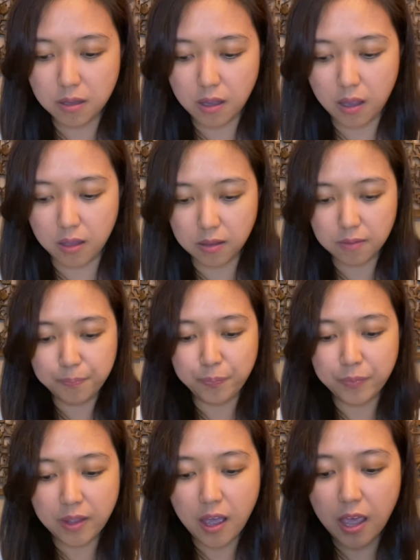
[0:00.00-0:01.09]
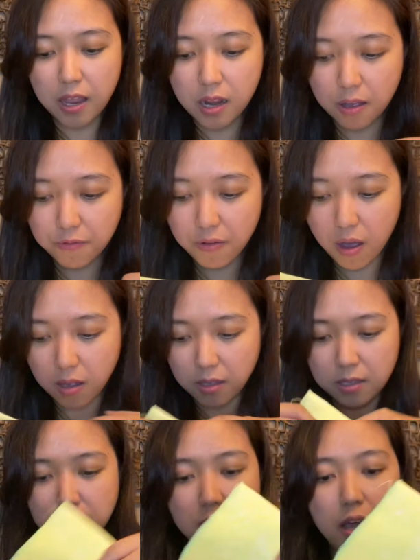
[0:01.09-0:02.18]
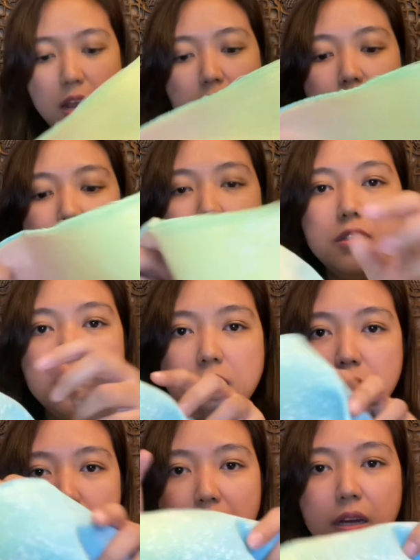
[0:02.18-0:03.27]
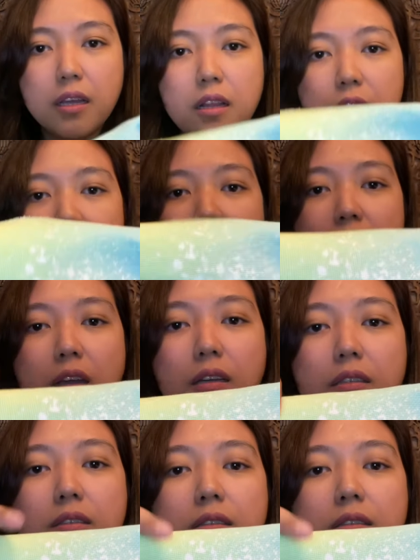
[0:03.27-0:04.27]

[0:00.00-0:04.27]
And I love the sparkle effect.